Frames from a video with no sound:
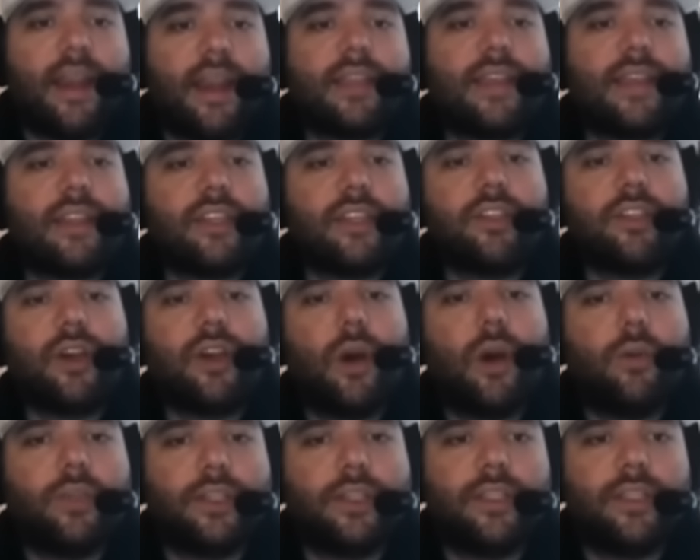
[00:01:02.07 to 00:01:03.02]
And I think this
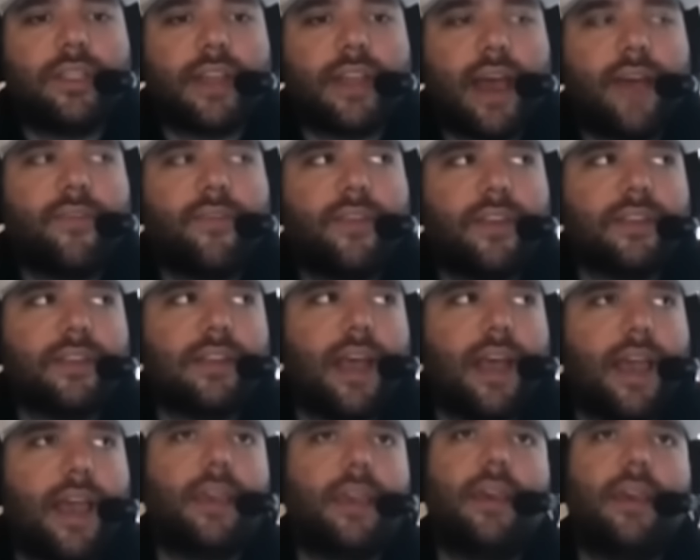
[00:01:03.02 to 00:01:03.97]
coaching staff feels
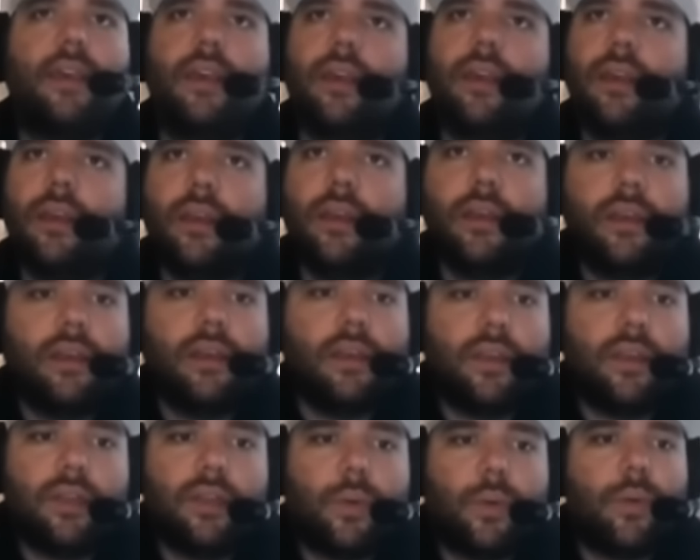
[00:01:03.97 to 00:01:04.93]
like,
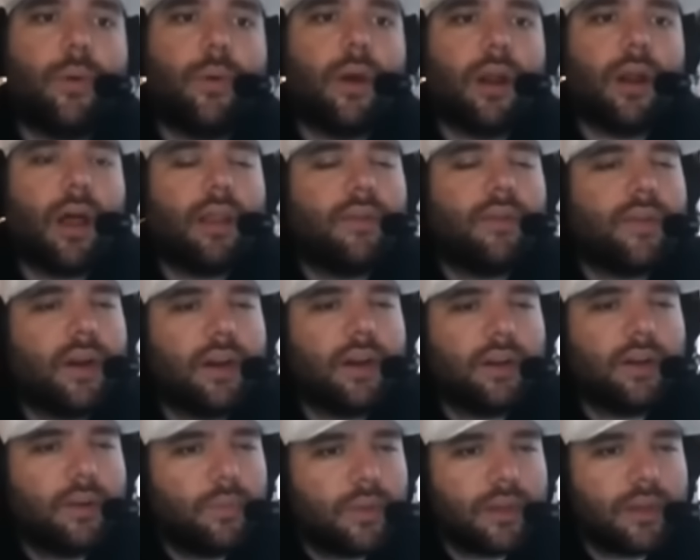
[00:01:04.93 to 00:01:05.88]
do we want all of
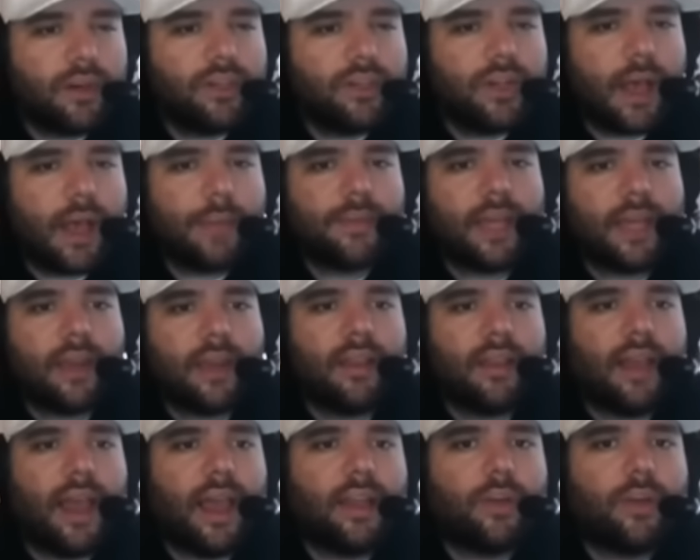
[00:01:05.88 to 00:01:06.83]
our, with our jobs kind of on
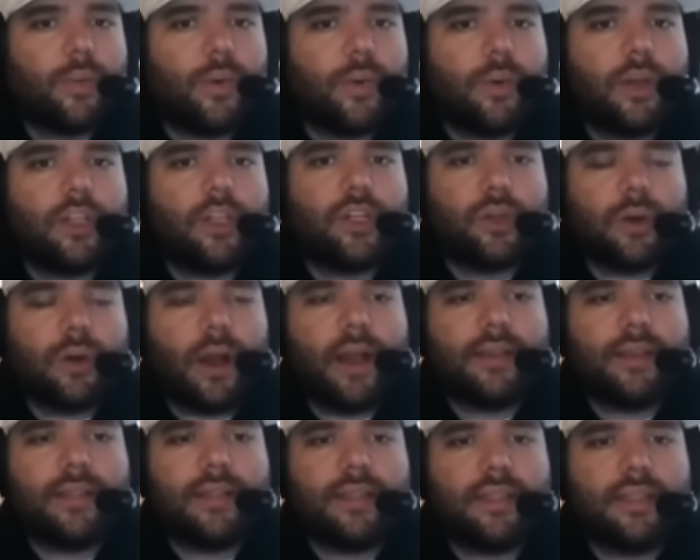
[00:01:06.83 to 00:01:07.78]
the line, do we want to
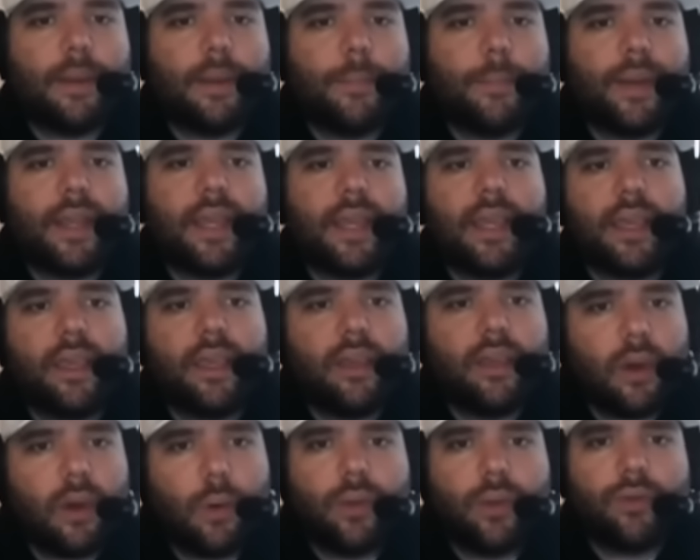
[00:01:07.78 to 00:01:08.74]
trust somebody
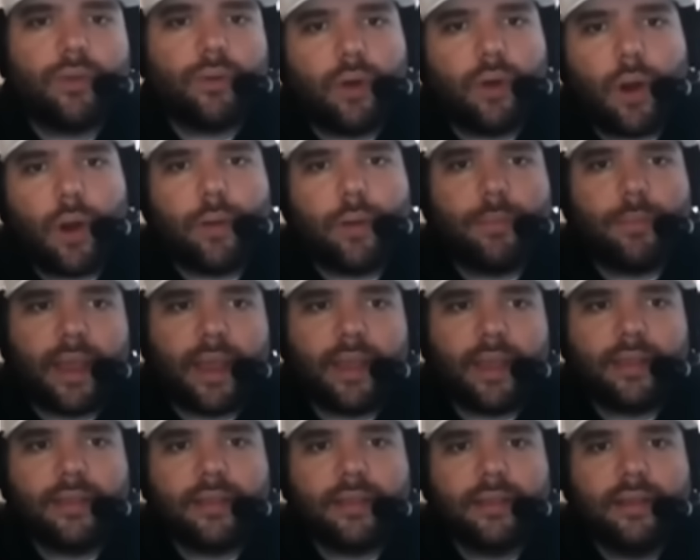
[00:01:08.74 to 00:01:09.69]
going through growing
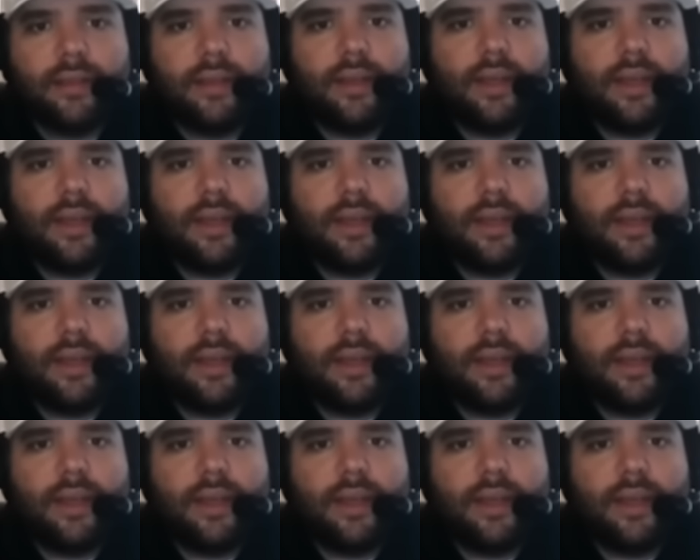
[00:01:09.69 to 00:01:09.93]
pains?